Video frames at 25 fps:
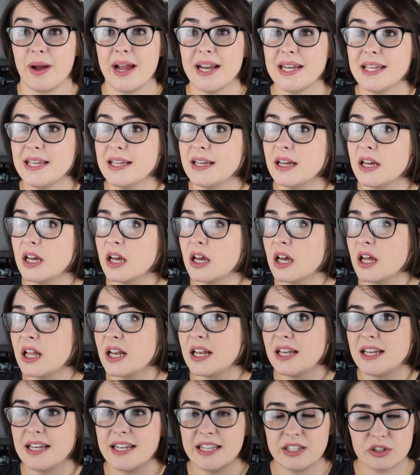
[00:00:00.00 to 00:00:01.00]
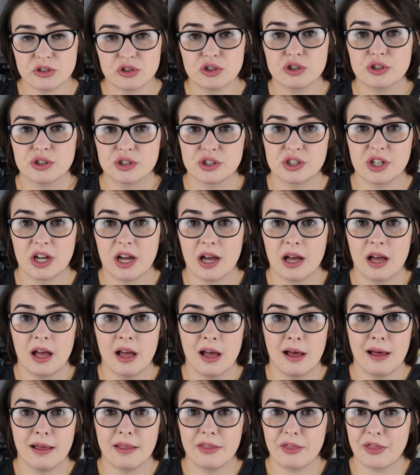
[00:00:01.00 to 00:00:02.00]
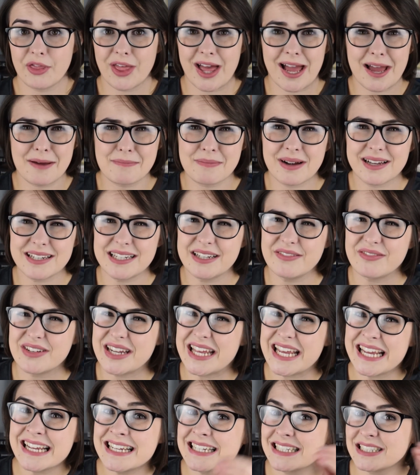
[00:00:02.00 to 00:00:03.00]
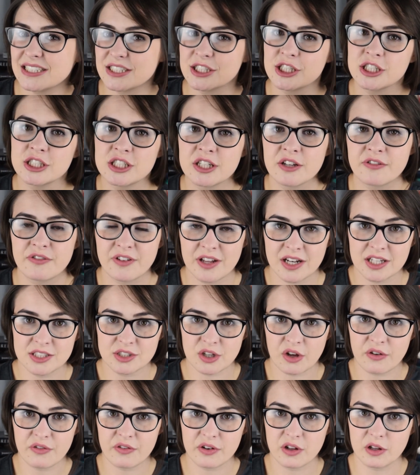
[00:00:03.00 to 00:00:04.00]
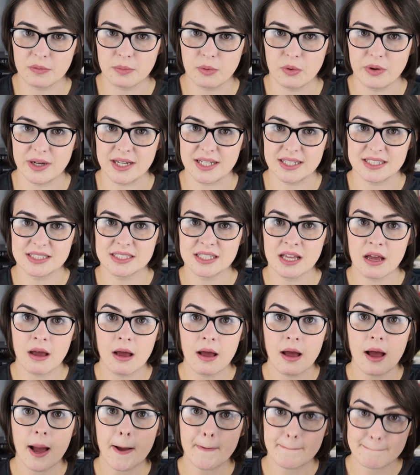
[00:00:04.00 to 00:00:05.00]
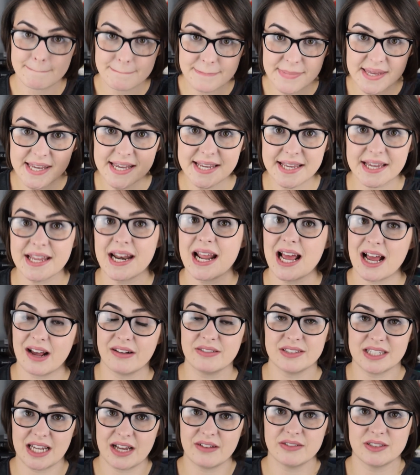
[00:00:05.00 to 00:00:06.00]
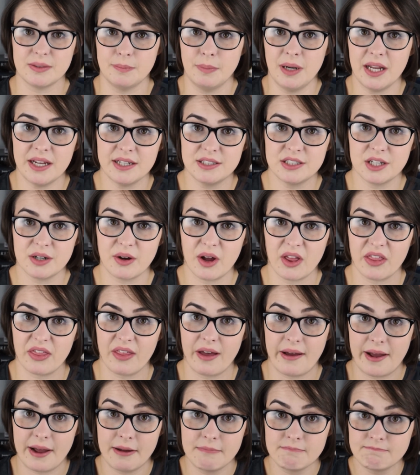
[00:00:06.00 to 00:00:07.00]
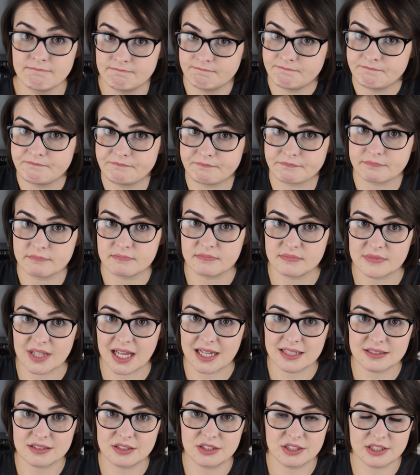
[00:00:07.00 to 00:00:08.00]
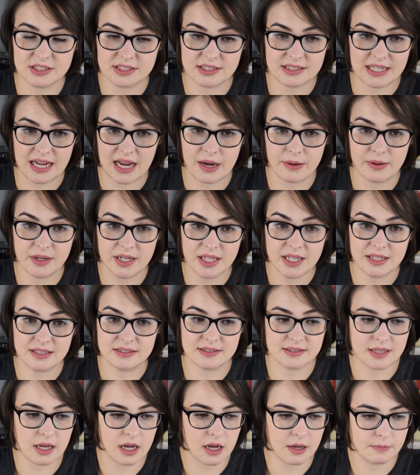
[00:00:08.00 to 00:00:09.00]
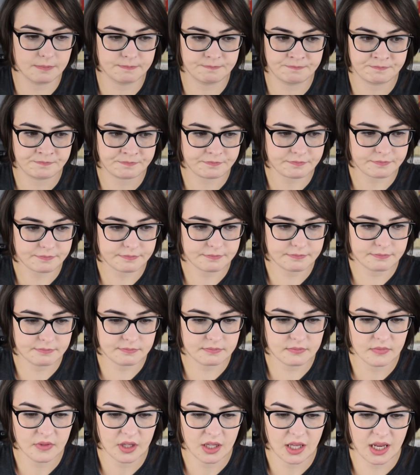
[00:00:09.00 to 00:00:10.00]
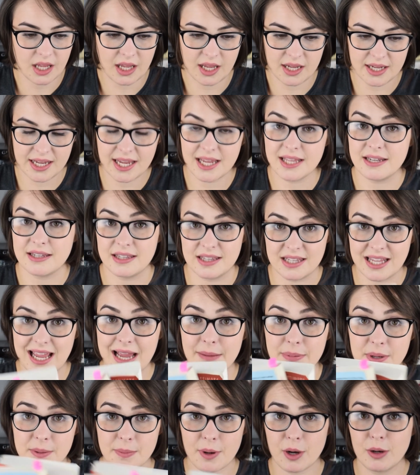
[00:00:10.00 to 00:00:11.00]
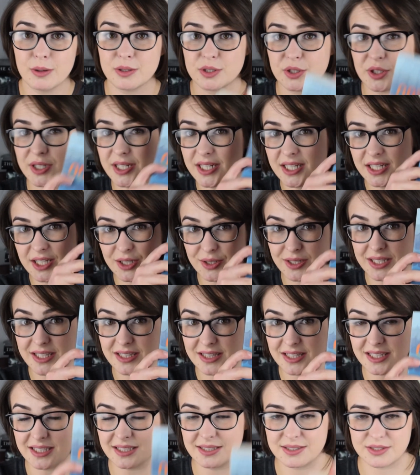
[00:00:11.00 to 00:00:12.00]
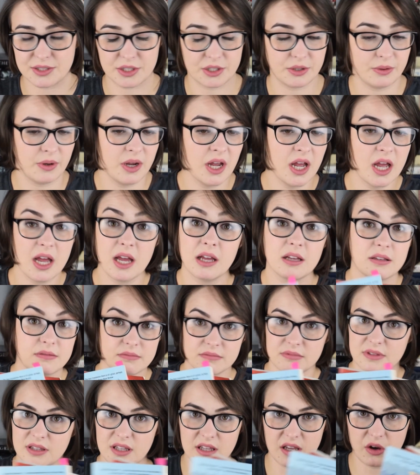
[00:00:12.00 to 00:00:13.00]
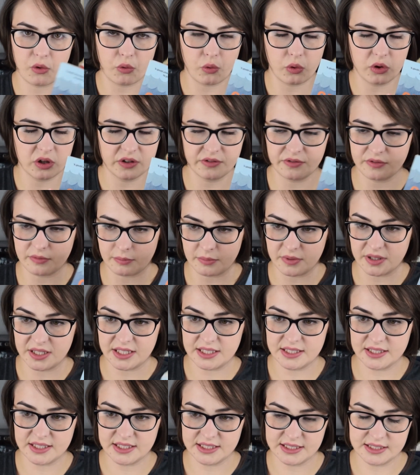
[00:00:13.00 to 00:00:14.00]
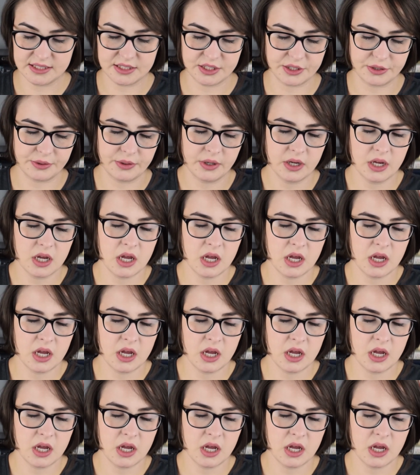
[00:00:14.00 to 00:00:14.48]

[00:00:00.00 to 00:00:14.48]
Any literature that might even hint to philosophical points, you're gonna have some Plato in there. That's just how it is. Again, the epic poetry, you need these two. All of them need these two.